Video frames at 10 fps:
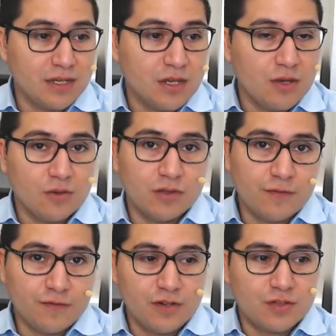Well, the
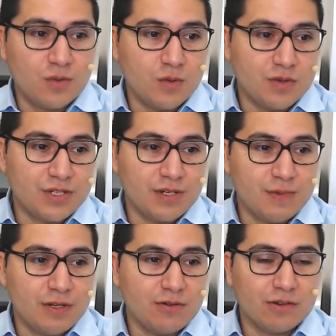first quarter
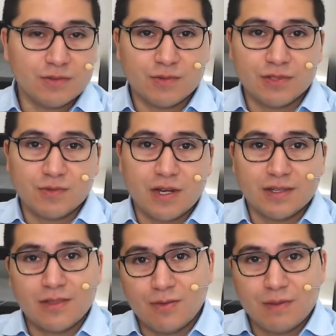GDP growth was what,
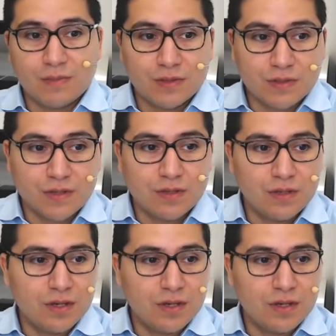3.2.